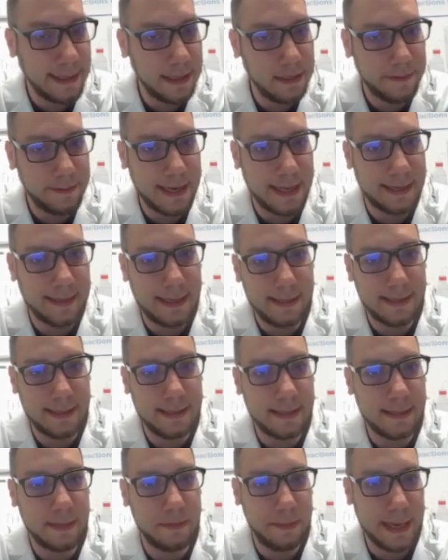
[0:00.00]
of
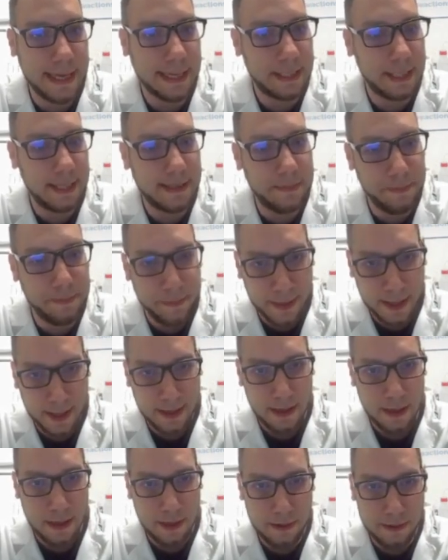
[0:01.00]
catalysis batches
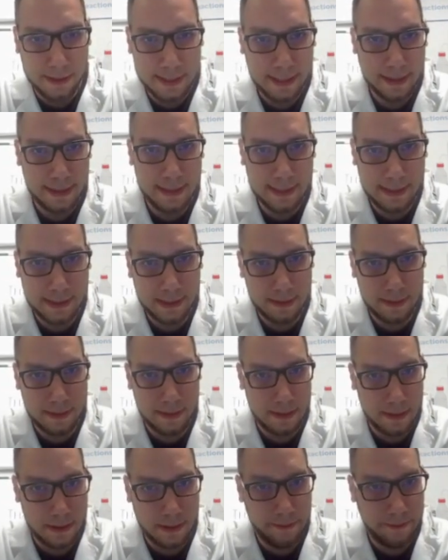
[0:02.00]
using this
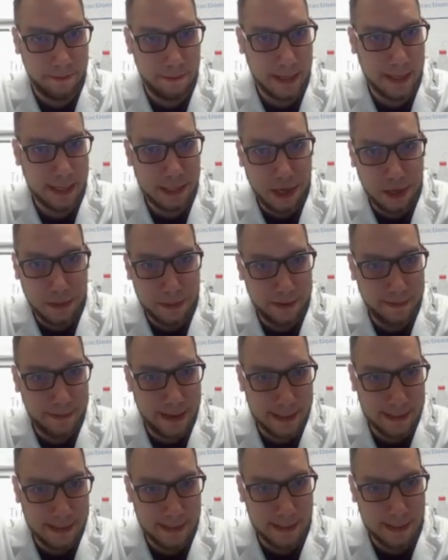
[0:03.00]
H-Cube
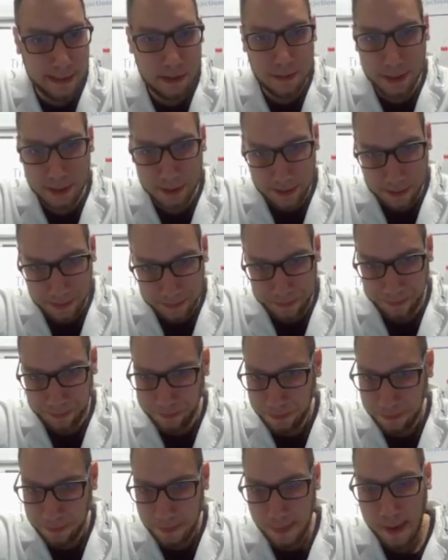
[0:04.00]
Advanced instrument.
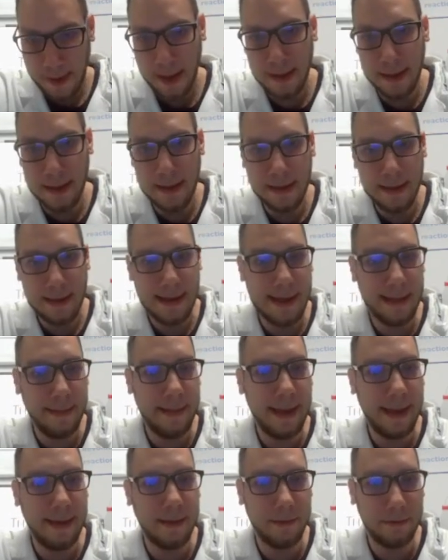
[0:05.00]
And
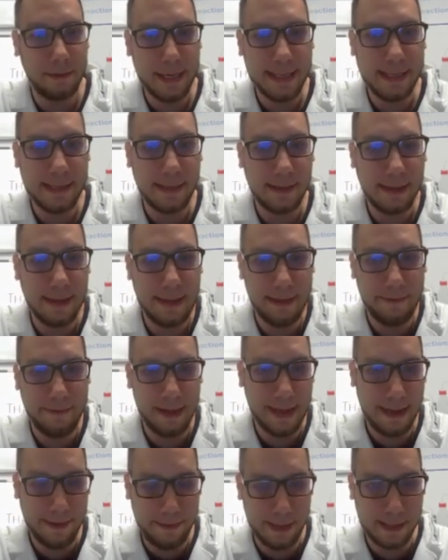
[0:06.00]
then recently we
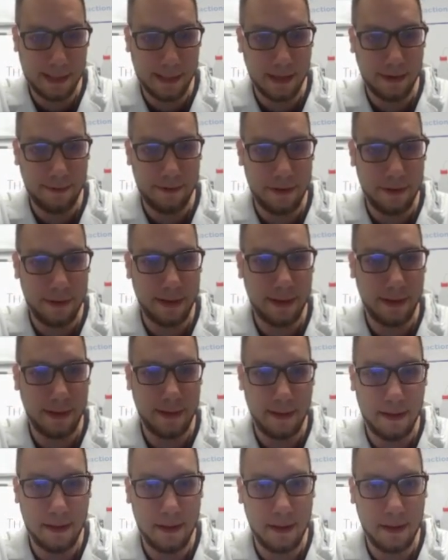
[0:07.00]
have discovered
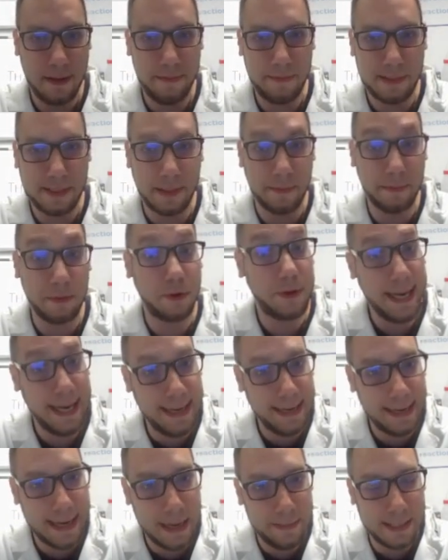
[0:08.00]
some green
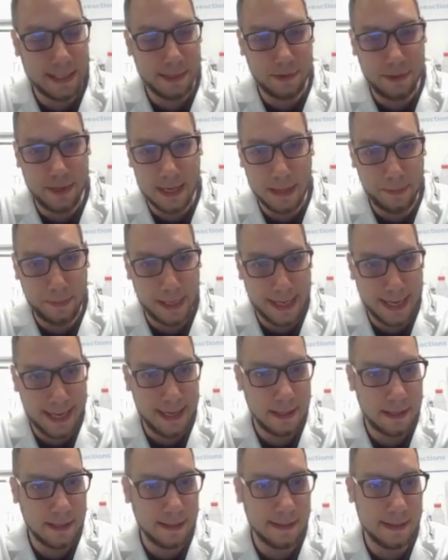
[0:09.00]
chemistry
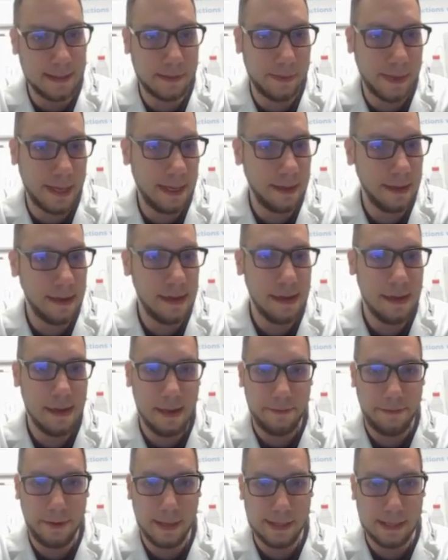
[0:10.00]
applications as well.
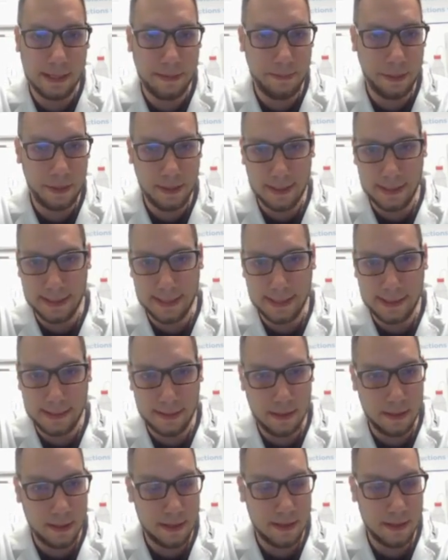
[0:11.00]
For example,
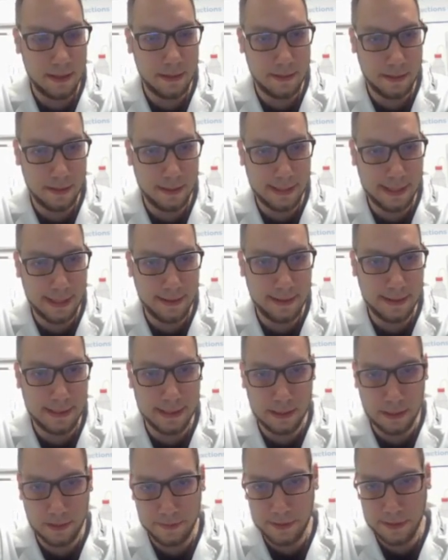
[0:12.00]
the synthesis
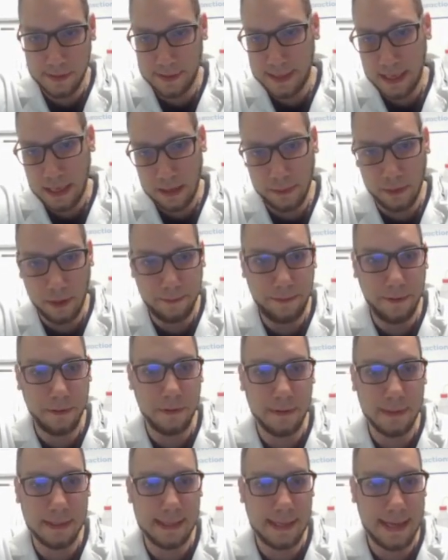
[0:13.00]
of sustainable
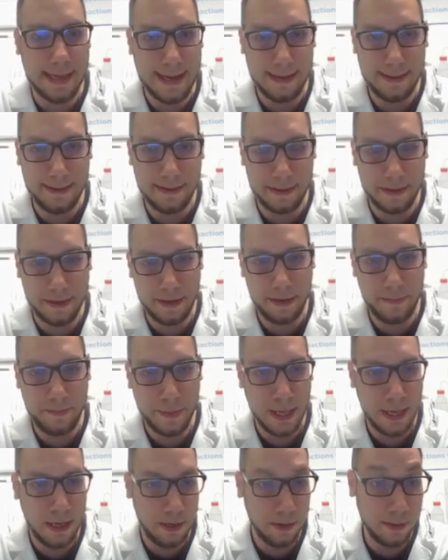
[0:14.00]
fuels and
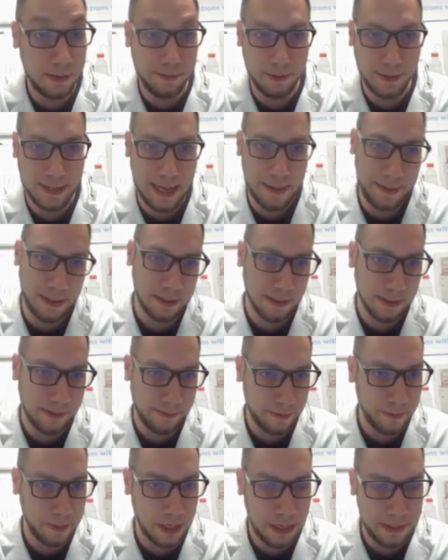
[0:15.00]
useful chemicals
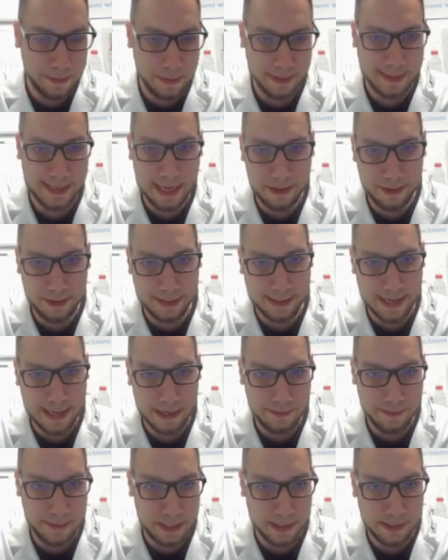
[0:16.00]
from carbon dioxide,
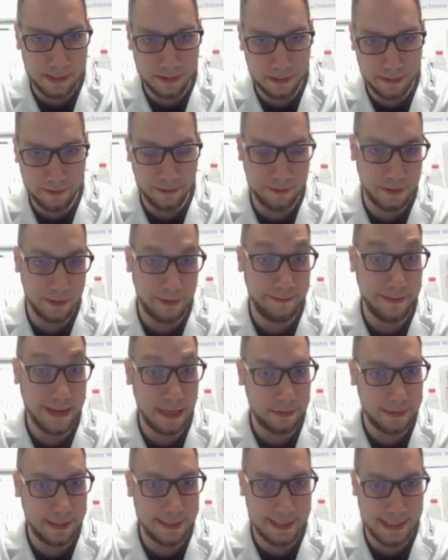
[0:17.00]
which is useful for the
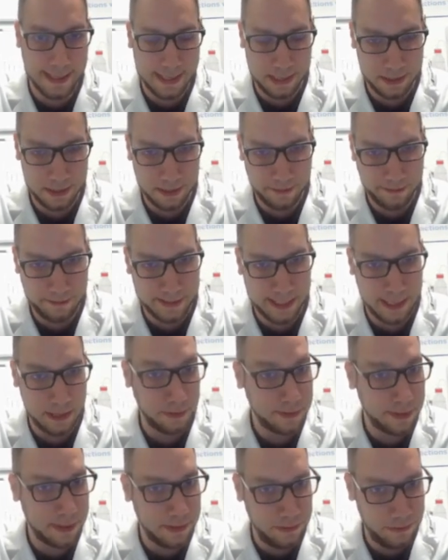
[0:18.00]
valorization of
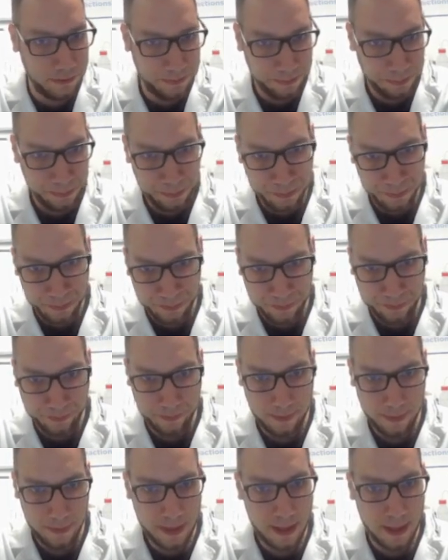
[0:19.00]
CO2,
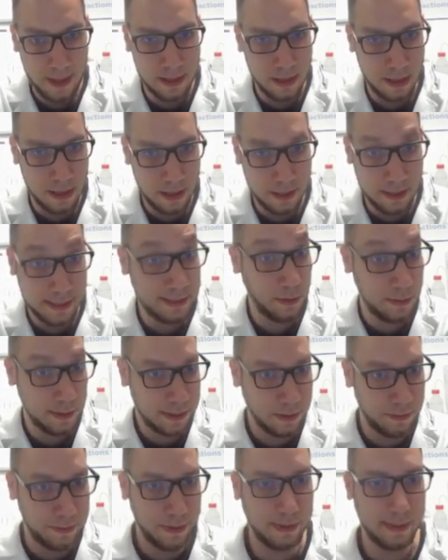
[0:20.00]
is also
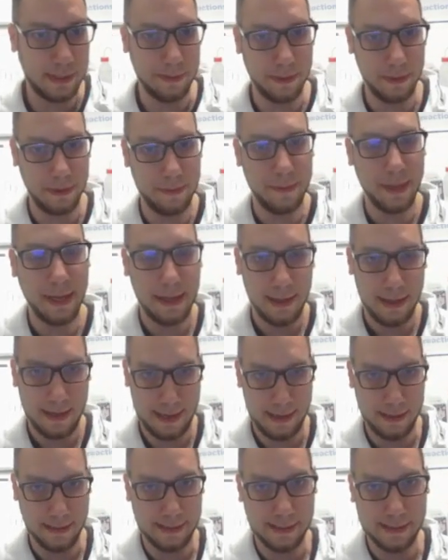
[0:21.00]
possible in
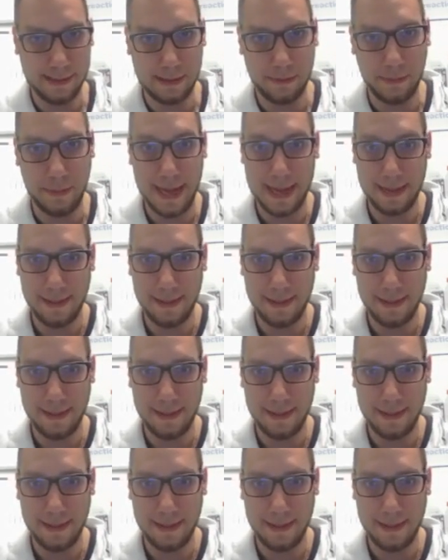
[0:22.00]
a system like